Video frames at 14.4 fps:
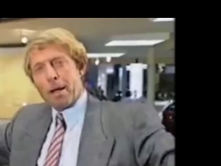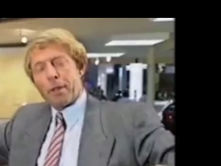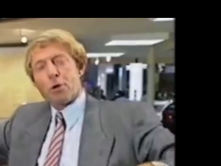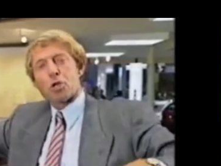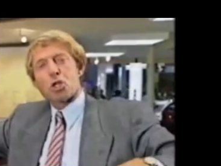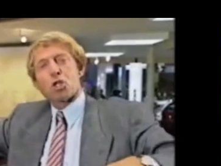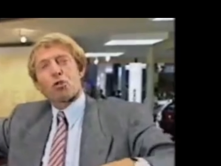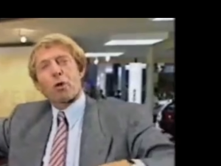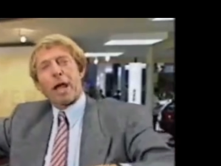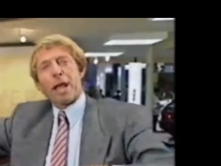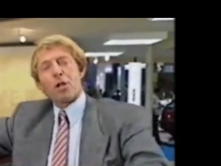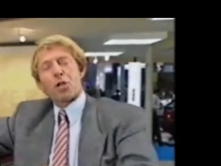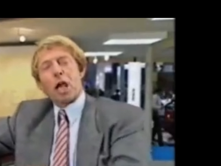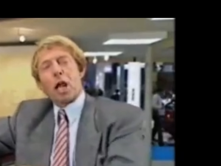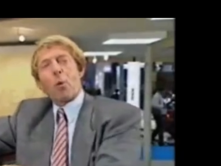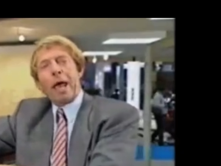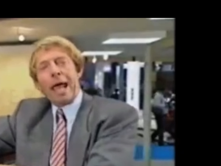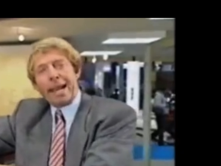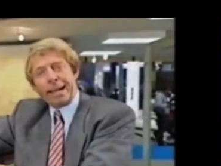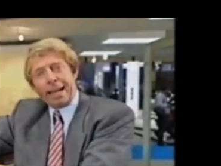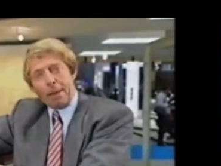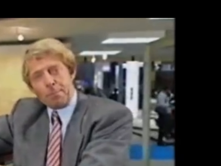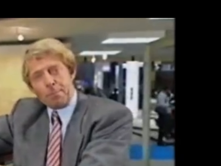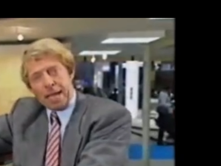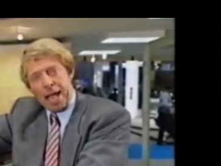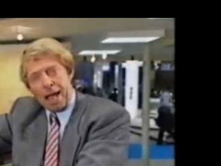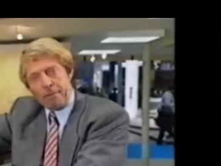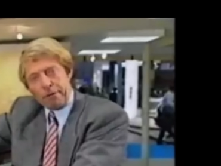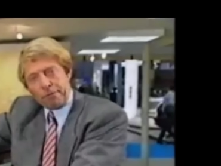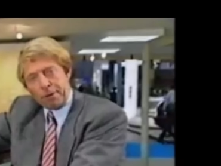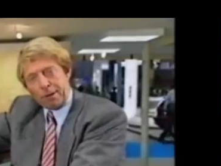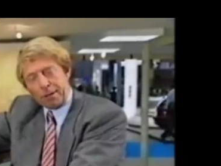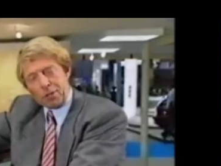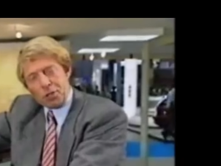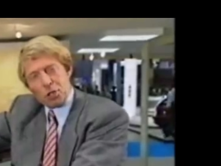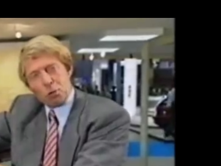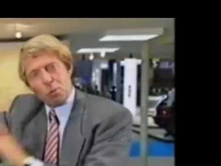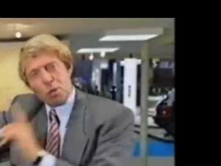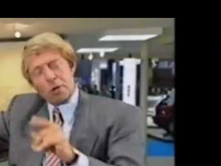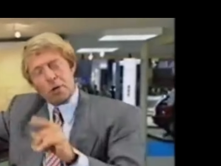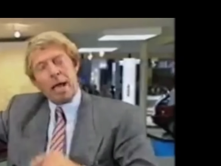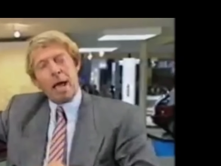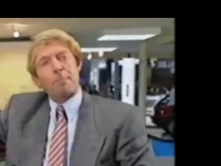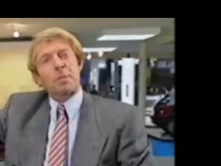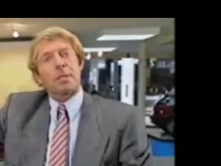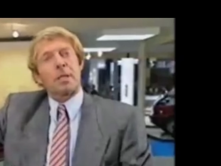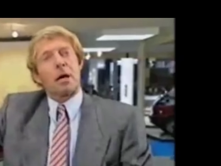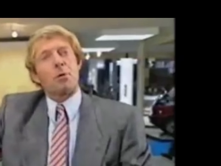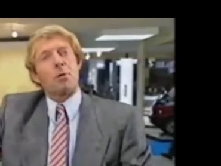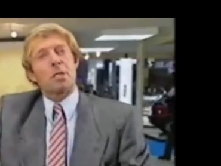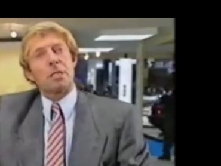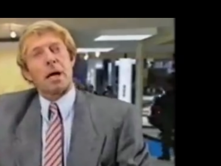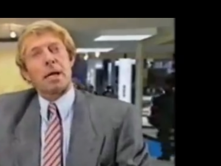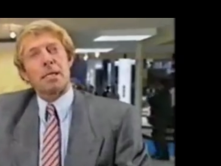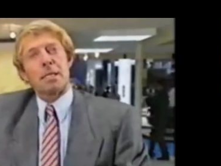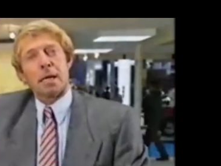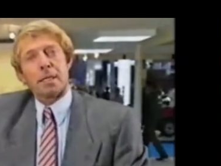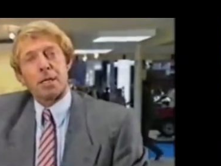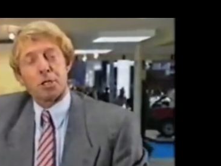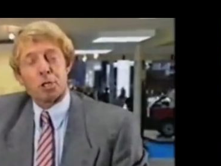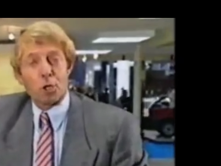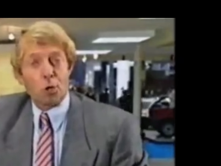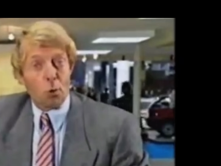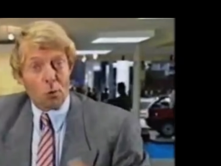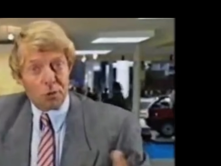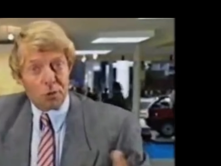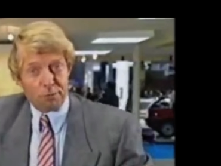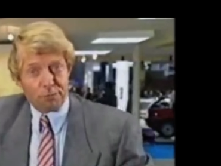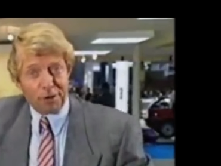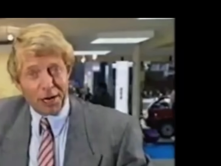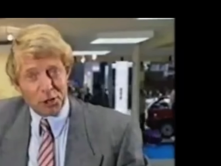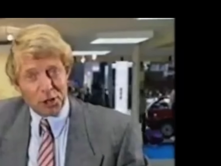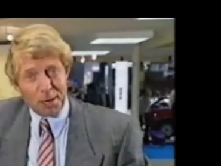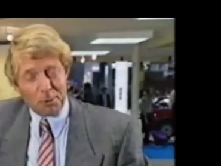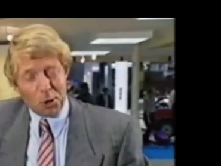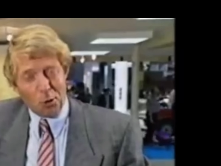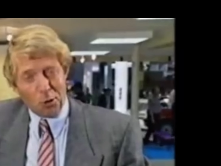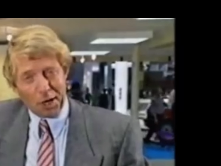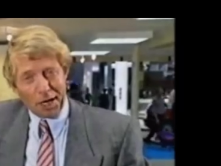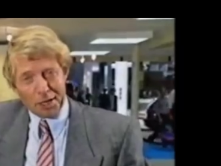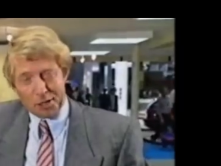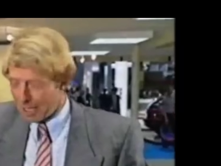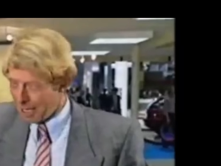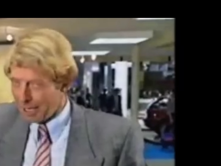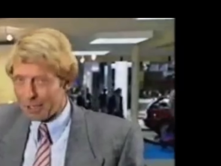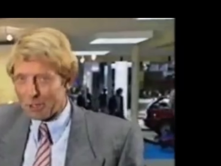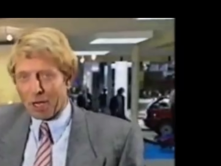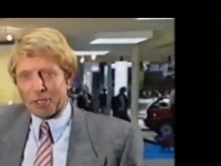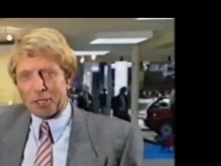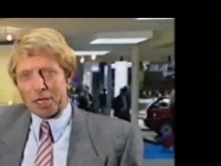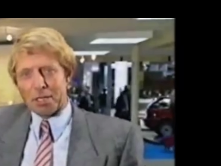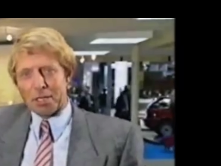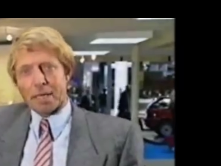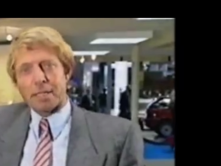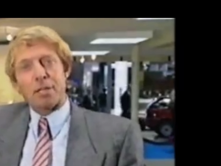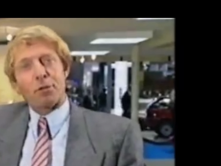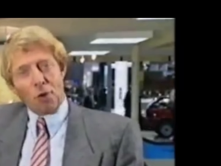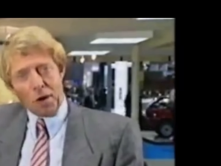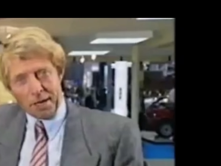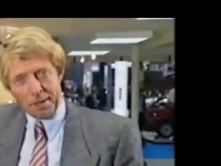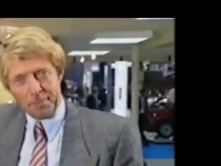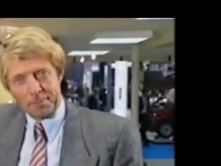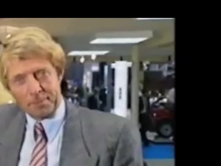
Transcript: Those strange yellow headlamps they have in France. What's going to happen to those in 1992, or as the French keep calling it, 1993?